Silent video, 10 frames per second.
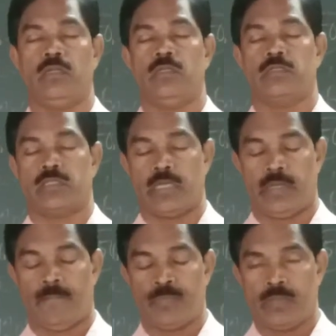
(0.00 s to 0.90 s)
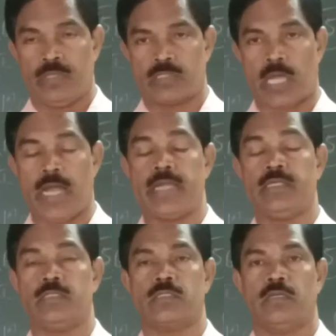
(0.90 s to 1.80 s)
say the
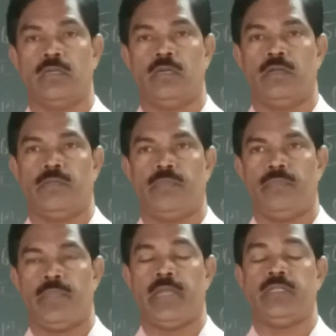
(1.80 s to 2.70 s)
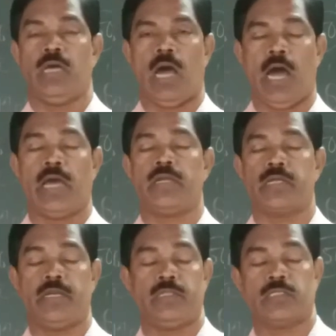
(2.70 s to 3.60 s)
science, then the art
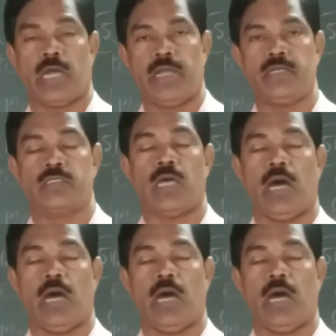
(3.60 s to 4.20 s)
and the science.